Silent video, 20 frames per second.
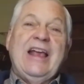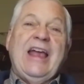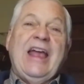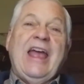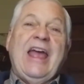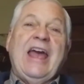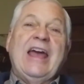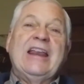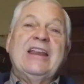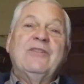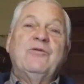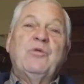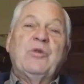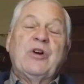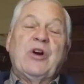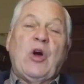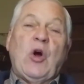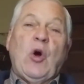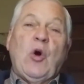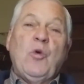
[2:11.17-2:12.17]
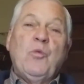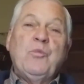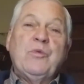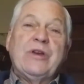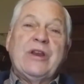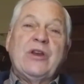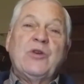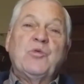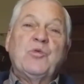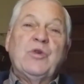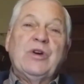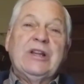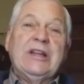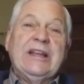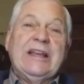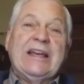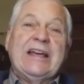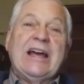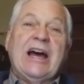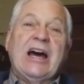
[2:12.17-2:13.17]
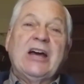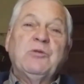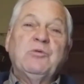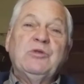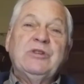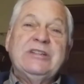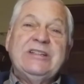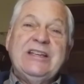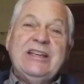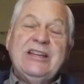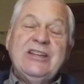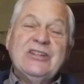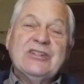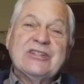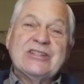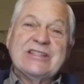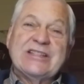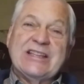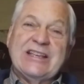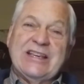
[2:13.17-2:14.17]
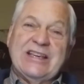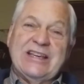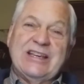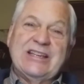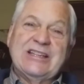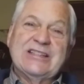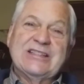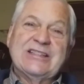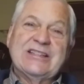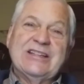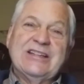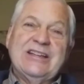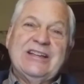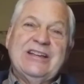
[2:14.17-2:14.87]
And if we're open and willing, God will teach us things.